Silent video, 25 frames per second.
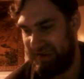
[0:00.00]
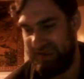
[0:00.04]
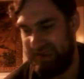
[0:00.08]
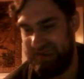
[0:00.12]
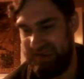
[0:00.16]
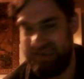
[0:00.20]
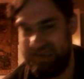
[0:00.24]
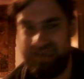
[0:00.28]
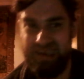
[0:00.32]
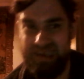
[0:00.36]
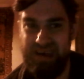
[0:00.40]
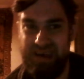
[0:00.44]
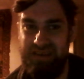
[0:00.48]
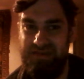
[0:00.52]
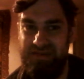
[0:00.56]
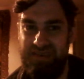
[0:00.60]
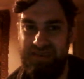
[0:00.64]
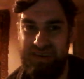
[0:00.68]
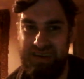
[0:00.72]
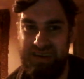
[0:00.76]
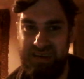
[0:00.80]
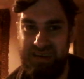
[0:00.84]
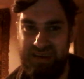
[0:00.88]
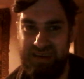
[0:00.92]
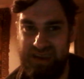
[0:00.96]

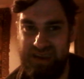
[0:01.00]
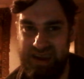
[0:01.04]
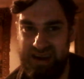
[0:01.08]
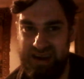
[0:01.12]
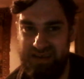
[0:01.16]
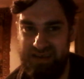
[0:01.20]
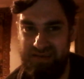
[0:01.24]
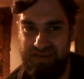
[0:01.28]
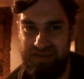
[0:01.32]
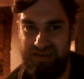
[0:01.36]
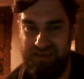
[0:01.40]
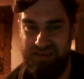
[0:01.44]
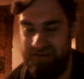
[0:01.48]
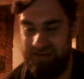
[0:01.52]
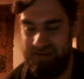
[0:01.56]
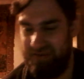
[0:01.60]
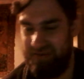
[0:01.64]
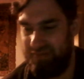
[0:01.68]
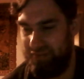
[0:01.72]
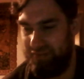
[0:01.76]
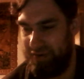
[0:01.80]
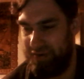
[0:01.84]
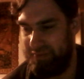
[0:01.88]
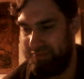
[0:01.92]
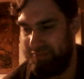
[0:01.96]
Sarandon character,
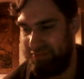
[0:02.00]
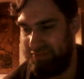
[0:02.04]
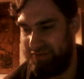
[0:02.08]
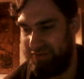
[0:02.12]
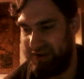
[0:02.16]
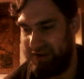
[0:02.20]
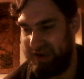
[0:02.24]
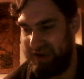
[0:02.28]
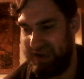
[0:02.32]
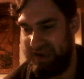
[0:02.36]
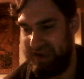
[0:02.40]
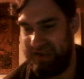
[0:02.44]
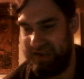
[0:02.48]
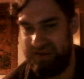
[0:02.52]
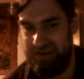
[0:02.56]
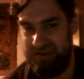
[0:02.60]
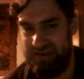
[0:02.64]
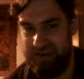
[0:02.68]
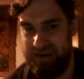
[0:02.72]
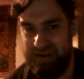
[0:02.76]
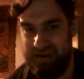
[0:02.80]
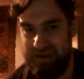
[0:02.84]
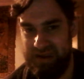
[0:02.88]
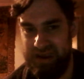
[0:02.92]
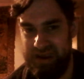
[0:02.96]
at one point he
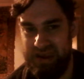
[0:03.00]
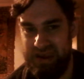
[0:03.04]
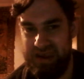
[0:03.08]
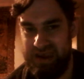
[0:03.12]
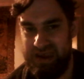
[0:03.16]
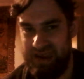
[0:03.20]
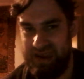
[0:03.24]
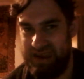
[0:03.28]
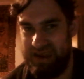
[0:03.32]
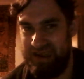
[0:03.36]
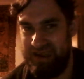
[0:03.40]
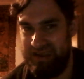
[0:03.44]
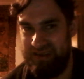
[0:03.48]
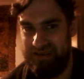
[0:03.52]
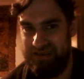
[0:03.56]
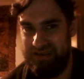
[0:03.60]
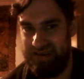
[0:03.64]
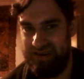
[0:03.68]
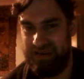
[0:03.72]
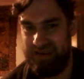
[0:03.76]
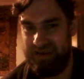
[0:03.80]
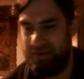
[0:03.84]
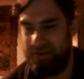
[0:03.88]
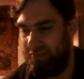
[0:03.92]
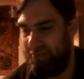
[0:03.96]

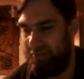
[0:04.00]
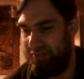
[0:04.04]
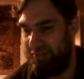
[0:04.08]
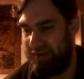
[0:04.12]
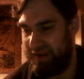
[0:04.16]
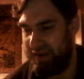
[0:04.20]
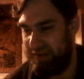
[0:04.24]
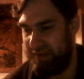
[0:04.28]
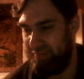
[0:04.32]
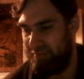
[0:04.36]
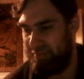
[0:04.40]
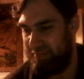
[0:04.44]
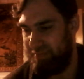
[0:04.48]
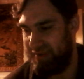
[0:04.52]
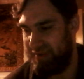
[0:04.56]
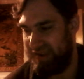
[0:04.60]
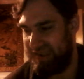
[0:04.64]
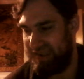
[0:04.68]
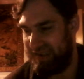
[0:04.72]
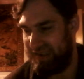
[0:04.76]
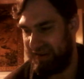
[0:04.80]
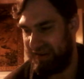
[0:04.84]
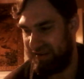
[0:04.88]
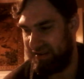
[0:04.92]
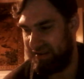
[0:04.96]
like calls him
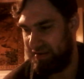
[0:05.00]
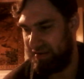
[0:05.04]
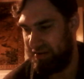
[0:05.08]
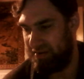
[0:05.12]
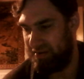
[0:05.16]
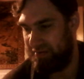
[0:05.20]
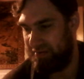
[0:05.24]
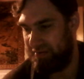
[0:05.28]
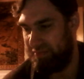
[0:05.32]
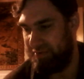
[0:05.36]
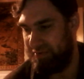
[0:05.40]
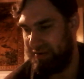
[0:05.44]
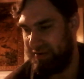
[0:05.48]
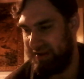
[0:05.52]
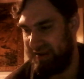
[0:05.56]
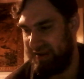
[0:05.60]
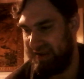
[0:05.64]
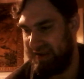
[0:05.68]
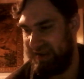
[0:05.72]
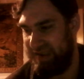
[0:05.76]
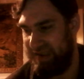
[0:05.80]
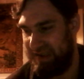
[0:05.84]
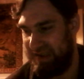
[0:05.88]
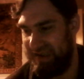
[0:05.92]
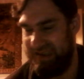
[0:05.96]
Mr.
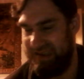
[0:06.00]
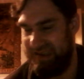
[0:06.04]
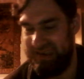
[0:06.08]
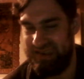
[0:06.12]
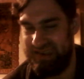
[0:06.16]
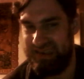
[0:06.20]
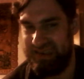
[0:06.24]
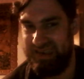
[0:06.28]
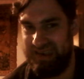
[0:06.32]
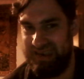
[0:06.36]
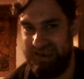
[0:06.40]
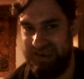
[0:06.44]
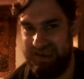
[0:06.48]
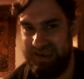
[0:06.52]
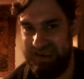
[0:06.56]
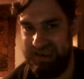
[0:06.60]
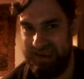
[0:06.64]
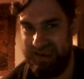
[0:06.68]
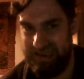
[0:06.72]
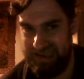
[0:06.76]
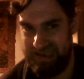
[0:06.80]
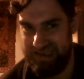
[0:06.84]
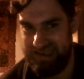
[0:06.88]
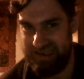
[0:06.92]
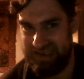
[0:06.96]
Goodman
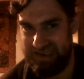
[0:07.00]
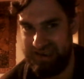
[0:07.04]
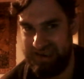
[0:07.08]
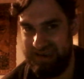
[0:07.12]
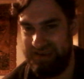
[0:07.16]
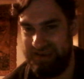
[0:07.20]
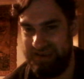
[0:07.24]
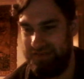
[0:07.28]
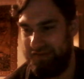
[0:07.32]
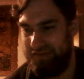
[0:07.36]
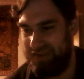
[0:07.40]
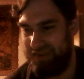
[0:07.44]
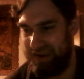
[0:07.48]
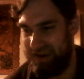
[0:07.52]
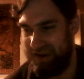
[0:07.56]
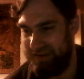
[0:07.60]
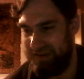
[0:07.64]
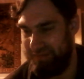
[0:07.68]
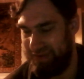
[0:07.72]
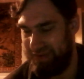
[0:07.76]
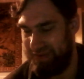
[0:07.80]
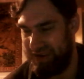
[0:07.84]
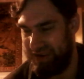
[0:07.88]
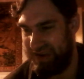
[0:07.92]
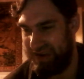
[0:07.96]
instead. instead of
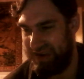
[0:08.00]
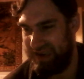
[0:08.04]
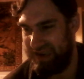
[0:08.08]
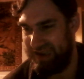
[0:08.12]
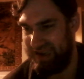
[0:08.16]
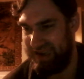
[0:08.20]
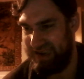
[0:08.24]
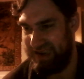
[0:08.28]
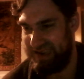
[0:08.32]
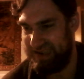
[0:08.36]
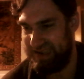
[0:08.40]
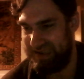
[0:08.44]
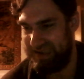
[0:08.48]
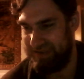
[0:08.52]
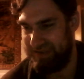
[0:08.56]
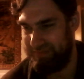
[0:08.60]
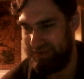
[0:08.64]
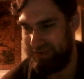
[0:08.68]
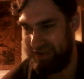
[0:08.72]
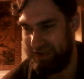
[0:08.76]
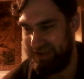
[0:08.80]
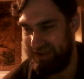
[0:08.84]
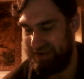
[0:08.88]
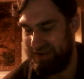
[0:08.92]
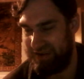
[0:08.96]
Gutman, and he has to
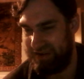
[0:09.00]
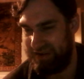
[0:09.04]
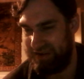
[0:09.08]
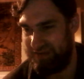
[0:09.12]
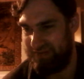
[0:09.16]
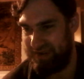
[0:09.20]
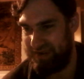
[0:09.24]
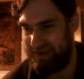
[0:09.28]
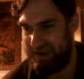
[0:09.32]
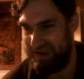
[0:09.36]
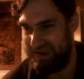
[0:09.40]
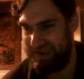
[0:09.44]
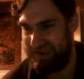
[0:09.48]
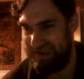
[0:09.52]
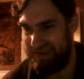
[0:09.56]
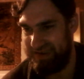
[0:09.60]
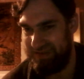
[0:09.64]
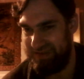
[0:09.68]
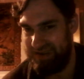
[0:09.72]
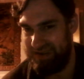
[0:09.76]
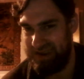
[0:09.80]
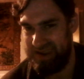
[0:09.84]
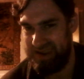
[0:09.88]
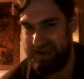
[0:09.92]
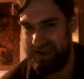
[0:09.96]
be like corrected.